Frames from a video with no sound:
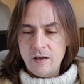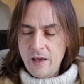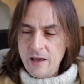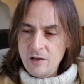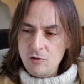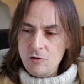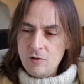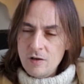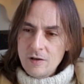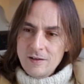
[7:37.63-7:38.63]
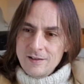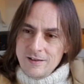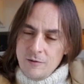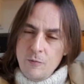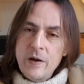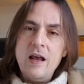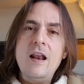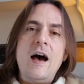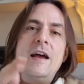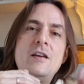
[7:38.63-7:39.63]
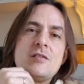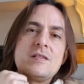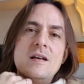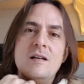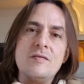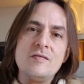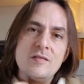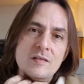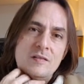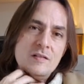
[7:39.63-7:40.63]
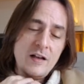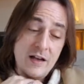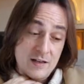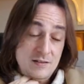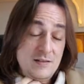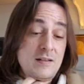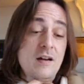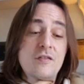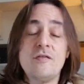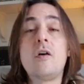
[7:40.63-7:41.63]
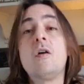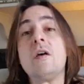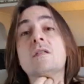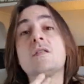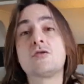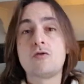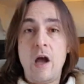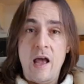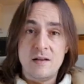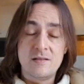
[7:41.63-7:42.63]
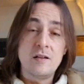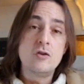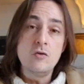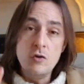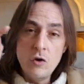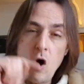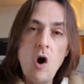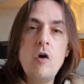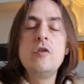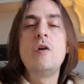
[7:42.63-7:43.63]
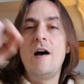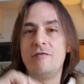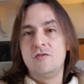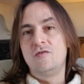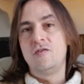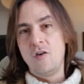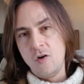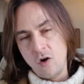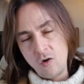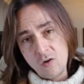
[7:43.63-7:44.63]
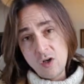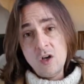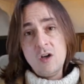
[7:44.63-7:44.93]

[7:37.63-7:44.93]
Can you realign yourself and start following the tracks that you know you have to follow?